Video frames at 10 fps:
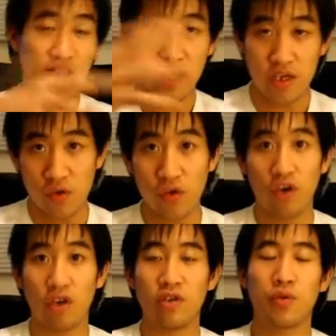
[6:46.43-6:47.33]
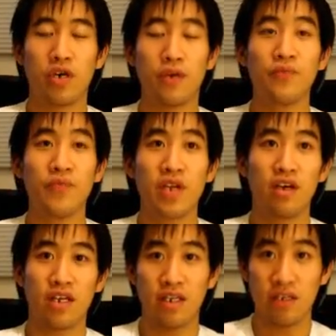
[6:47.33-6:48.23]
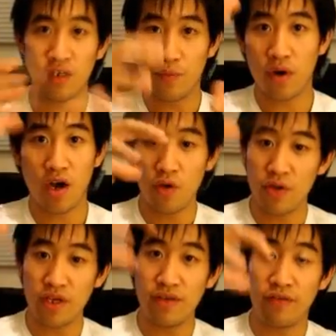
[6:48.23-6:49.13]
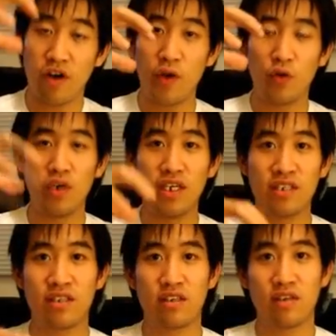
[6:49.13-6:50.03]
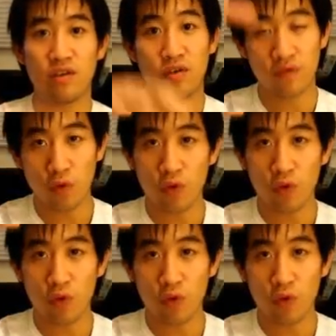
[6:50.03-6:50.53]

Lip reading: that you got as well, I can compile the final list of